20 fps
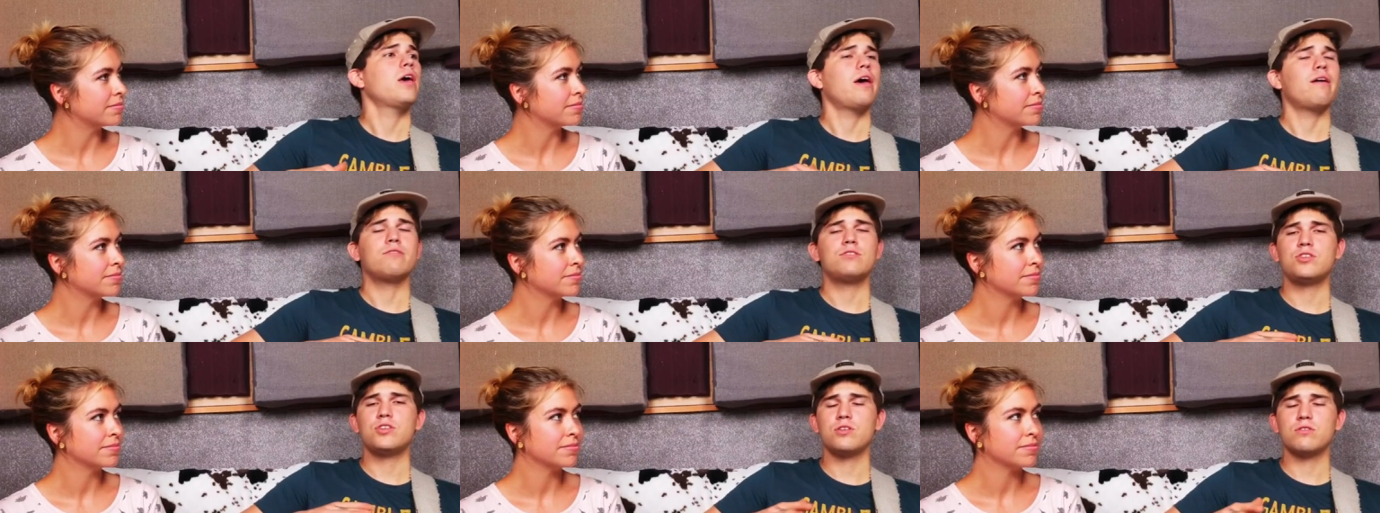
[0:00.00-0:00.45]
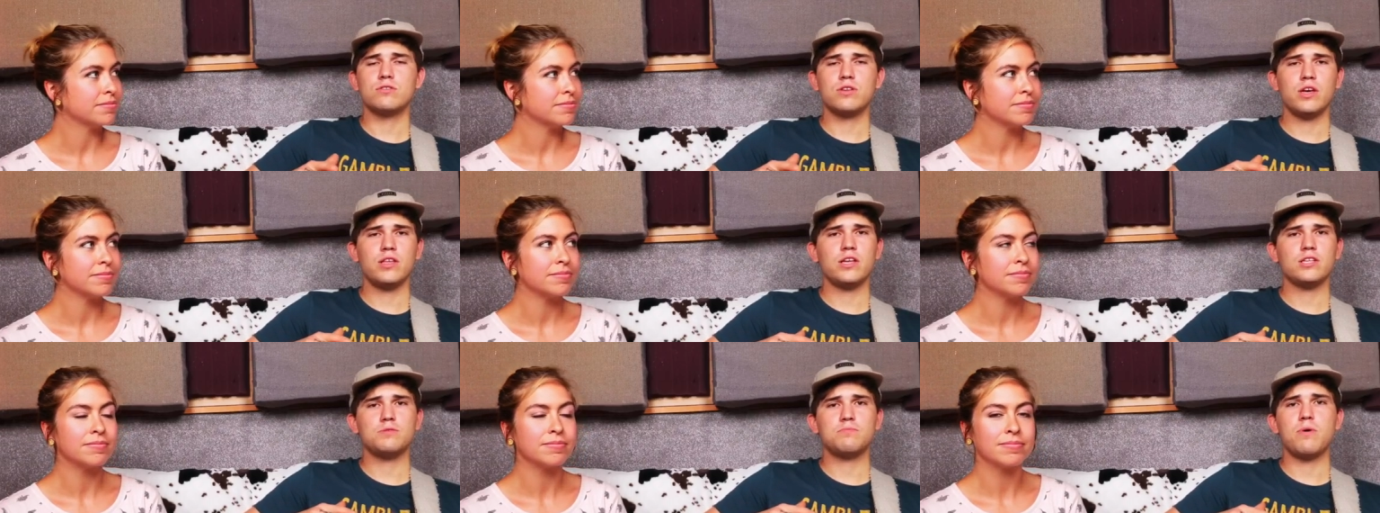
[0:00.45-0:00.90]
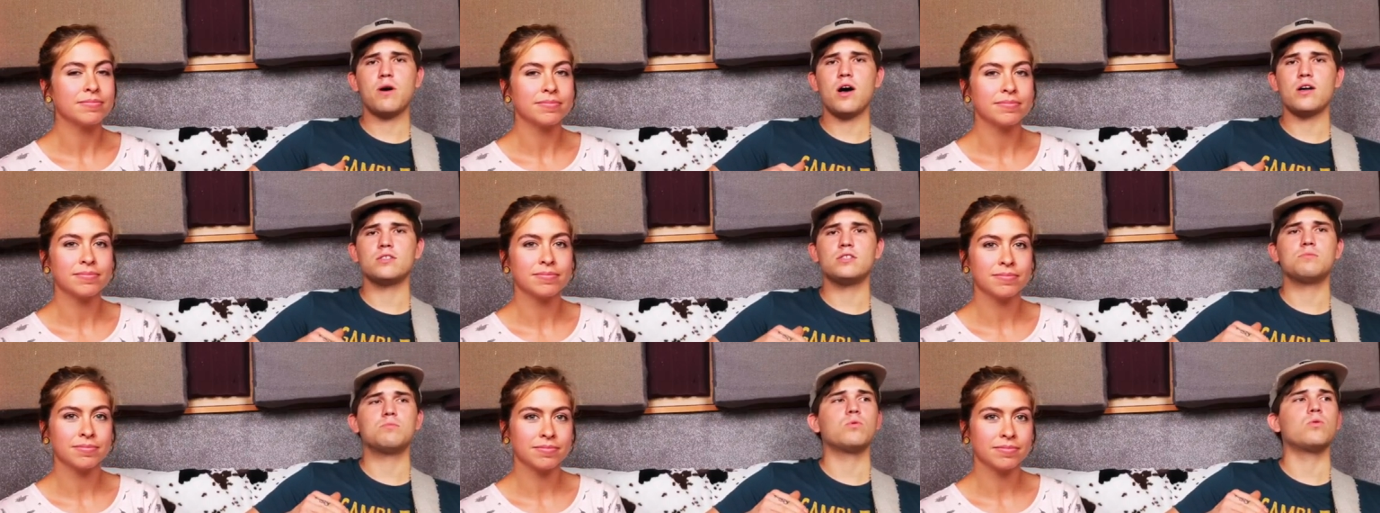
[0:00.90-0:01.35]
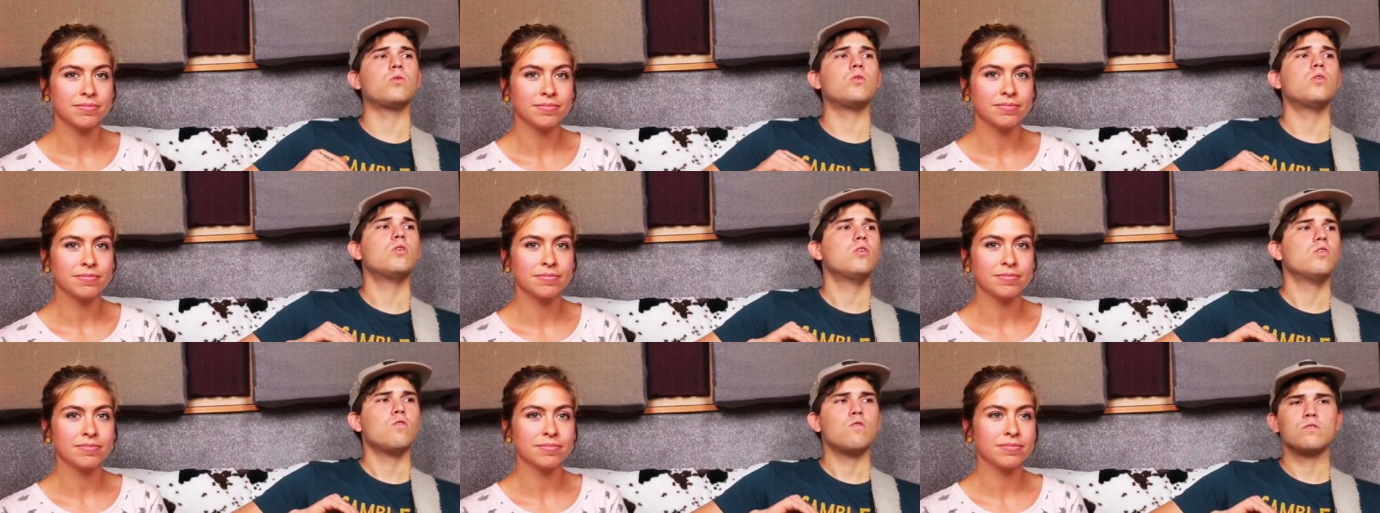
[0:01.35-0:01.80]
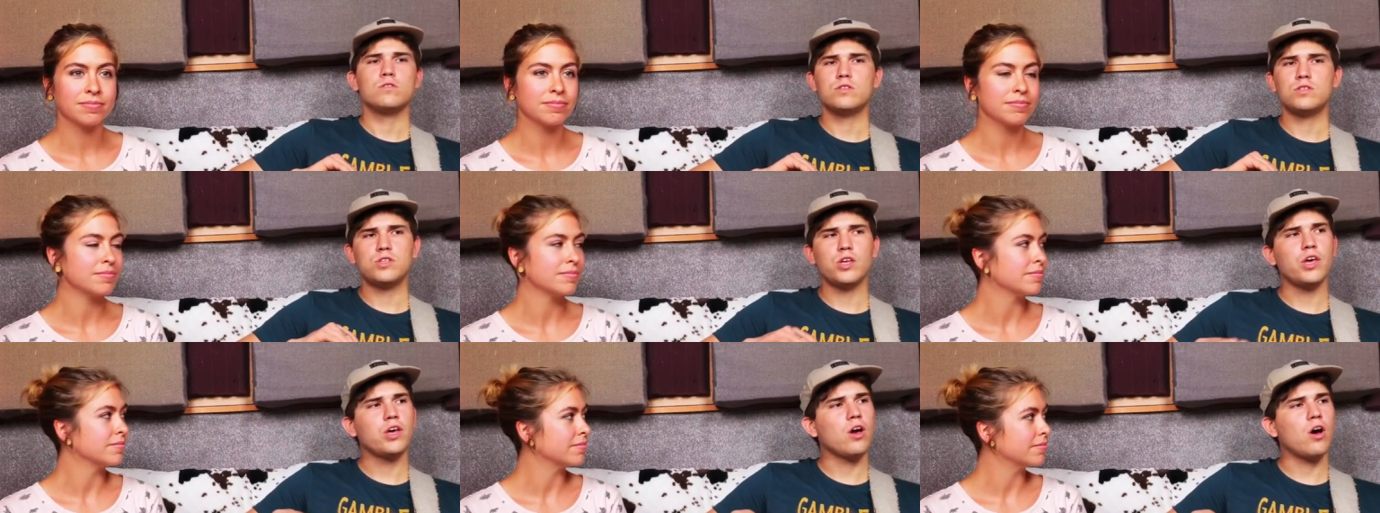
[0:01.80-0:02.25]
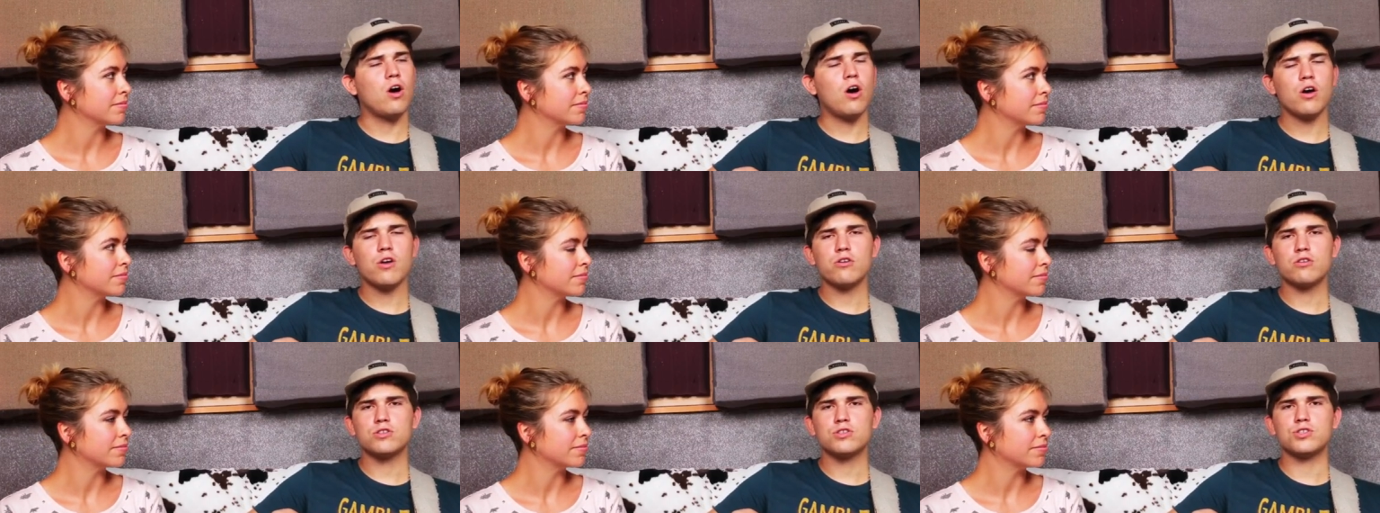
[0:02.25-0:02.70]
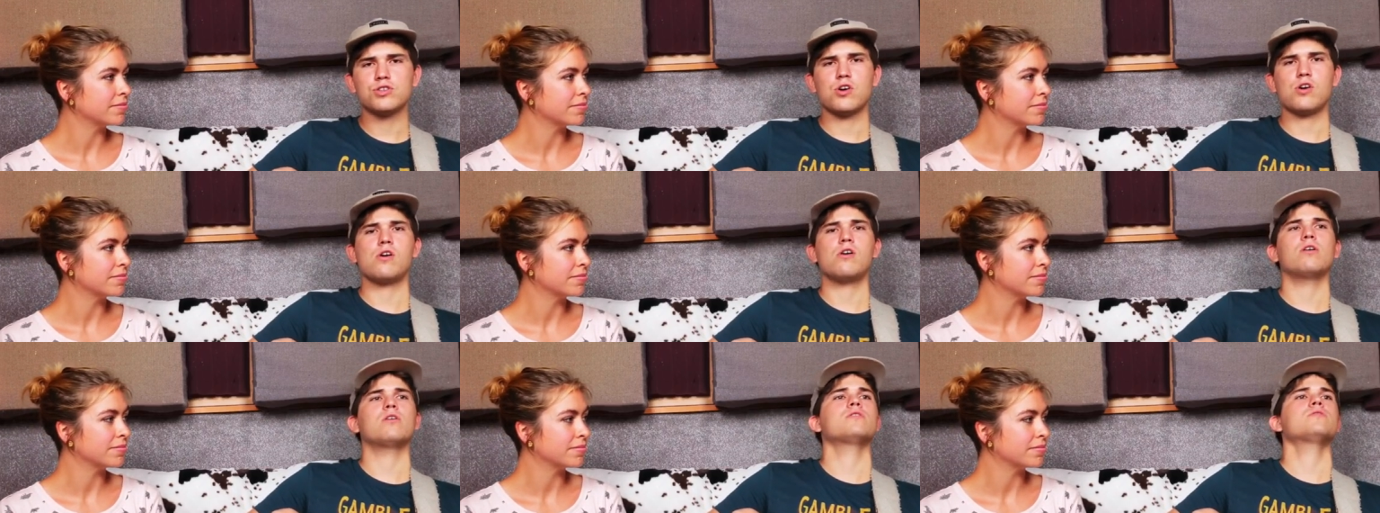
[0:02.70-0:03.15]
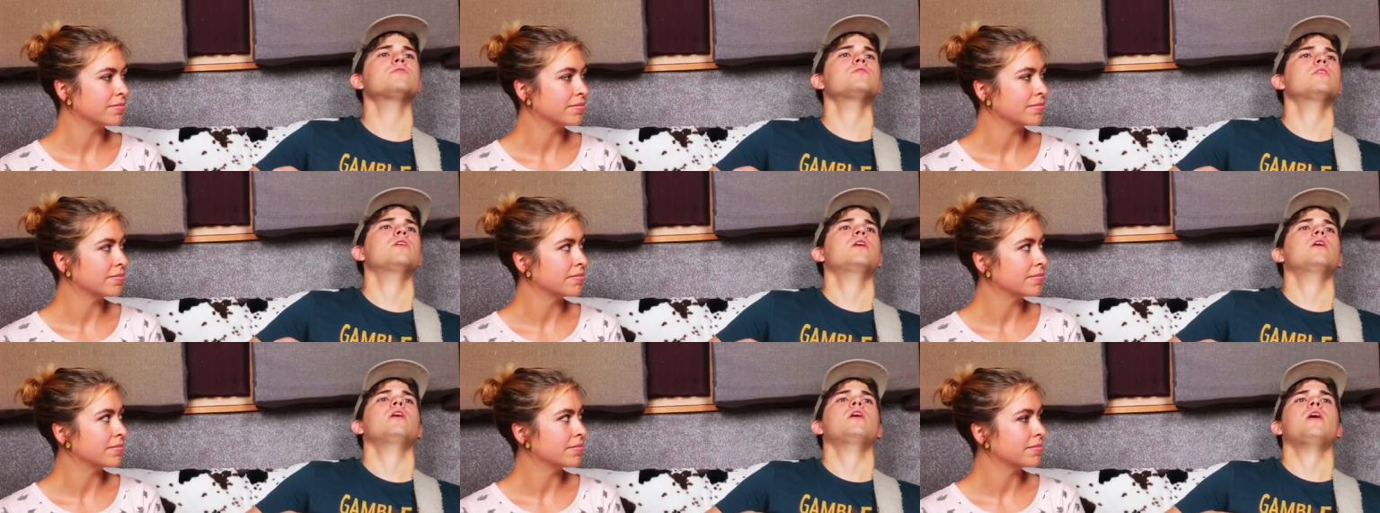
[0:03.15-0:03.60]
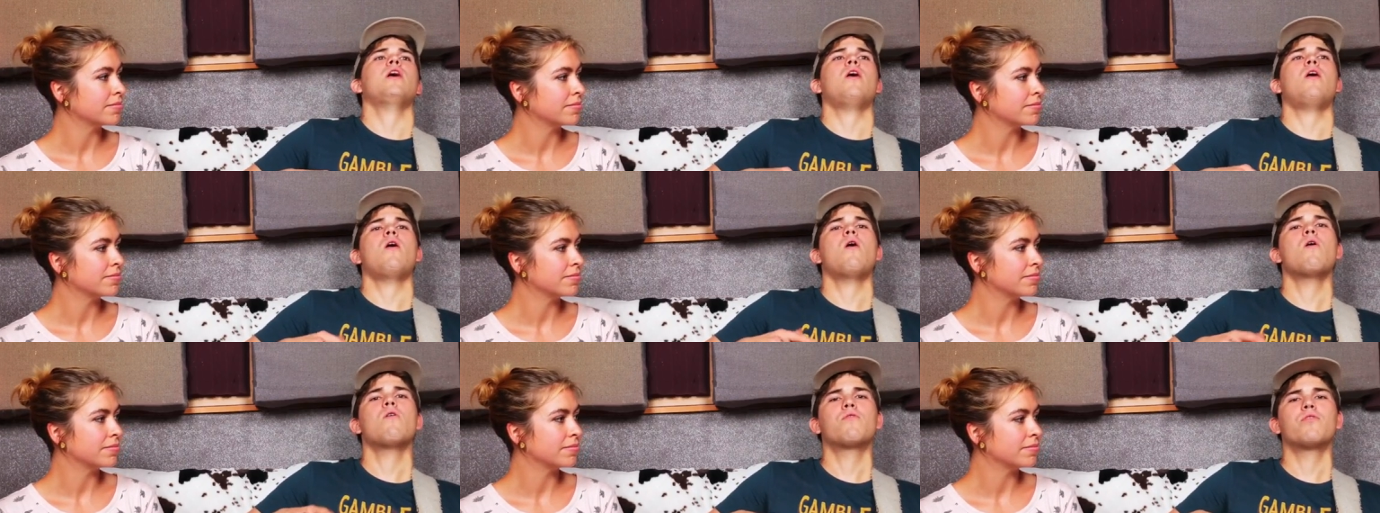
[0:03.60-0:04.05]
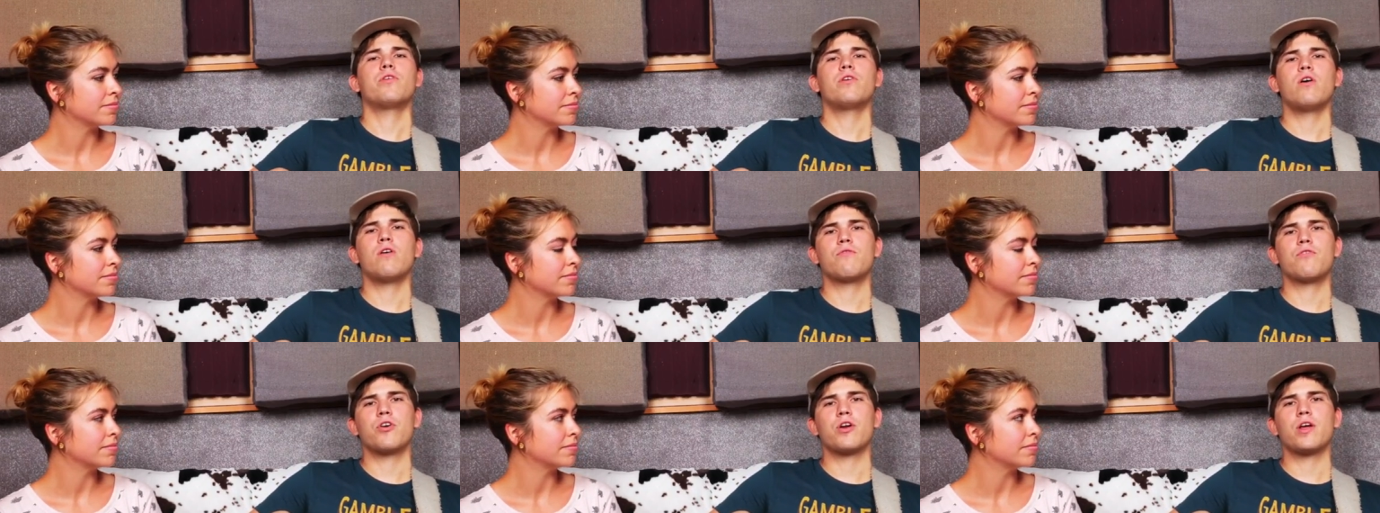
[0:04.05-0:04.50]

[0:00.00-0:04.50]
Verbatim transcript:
Speaker 1: every single day that's possible, sing all your songs over and over